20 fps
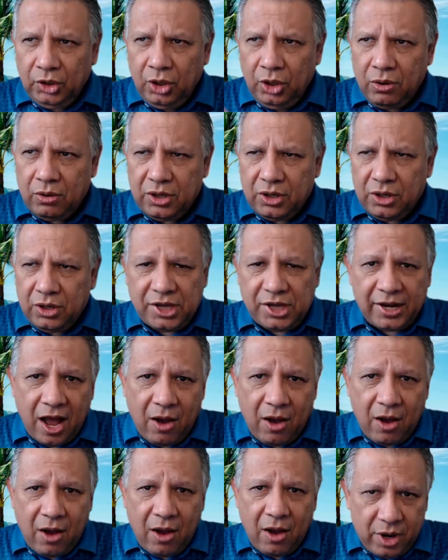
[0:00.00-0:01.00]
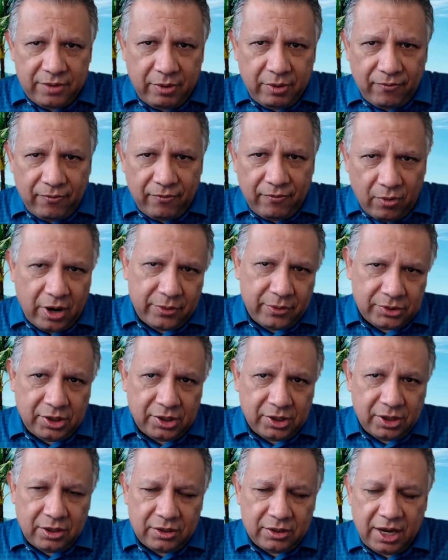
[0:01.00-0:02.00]
you know, because I got one before I
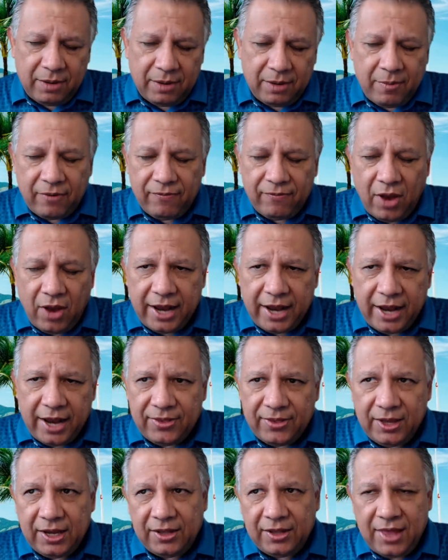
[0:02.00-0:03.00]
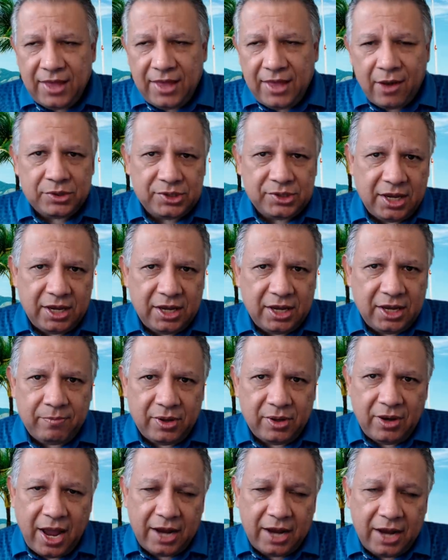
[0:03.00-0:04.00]
was going to take my flight, thinking that was
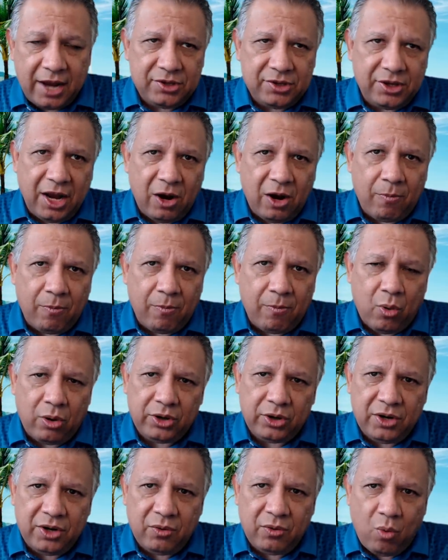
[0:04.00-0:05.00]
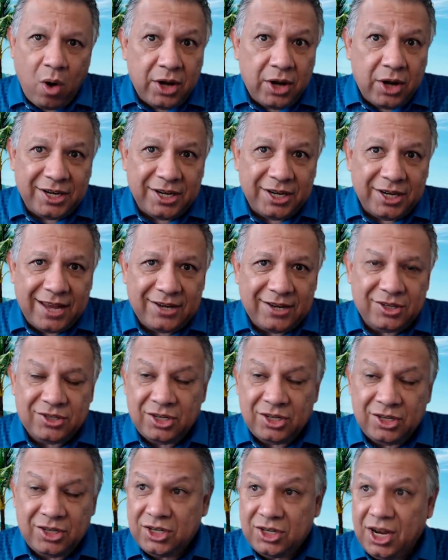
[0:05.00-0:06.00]
it. But actually the airport didn't want an
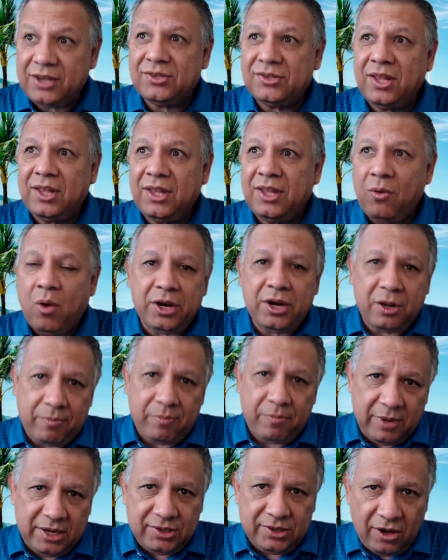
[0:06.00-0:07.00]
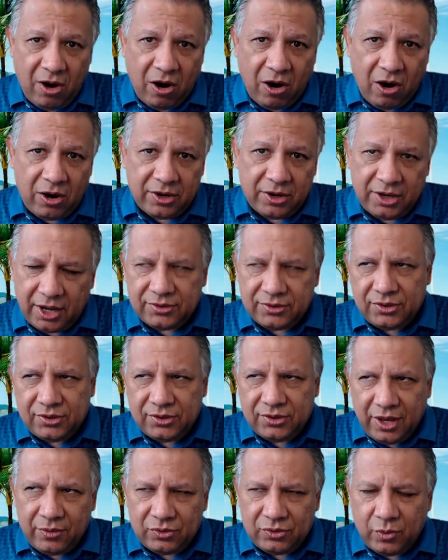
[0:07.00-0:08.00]
antigen test. They wanted a P C R
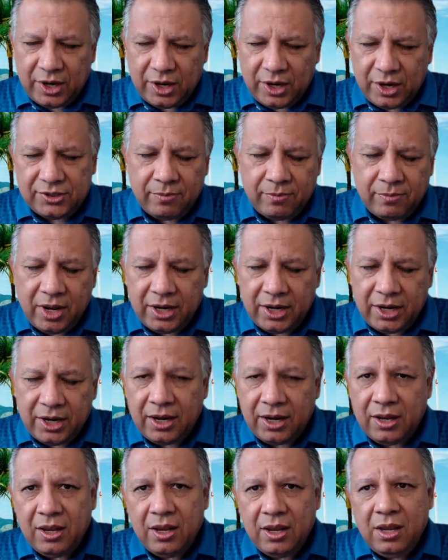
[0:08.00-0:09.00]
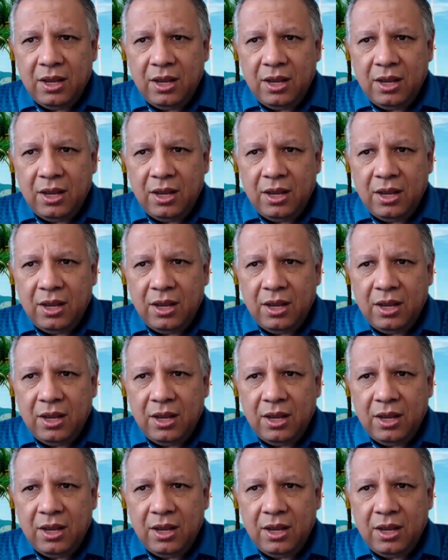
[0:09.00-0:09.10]
test, so that was wasted money.